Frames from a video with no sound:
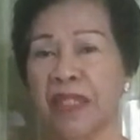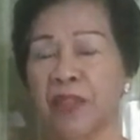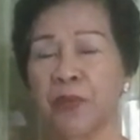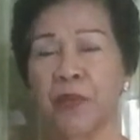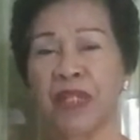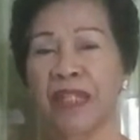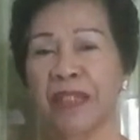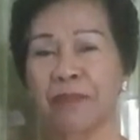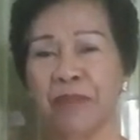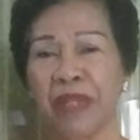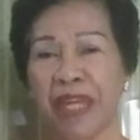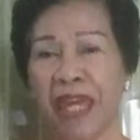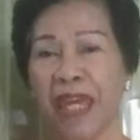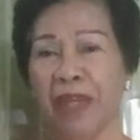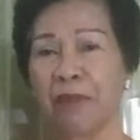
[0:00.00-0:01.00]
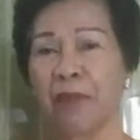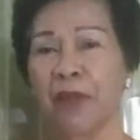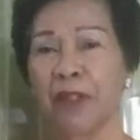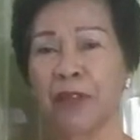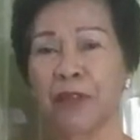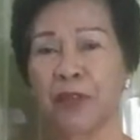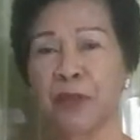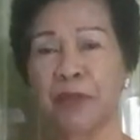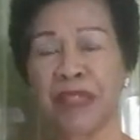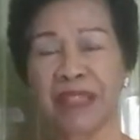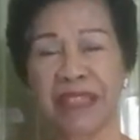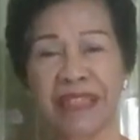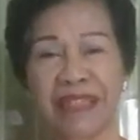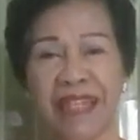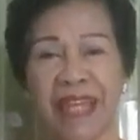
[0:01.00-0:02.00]
it will not be able to
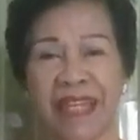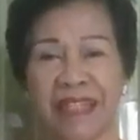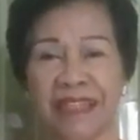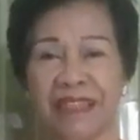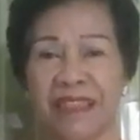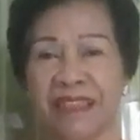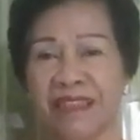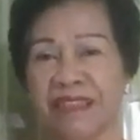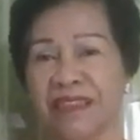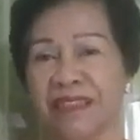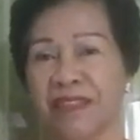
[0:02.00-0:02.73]
be retained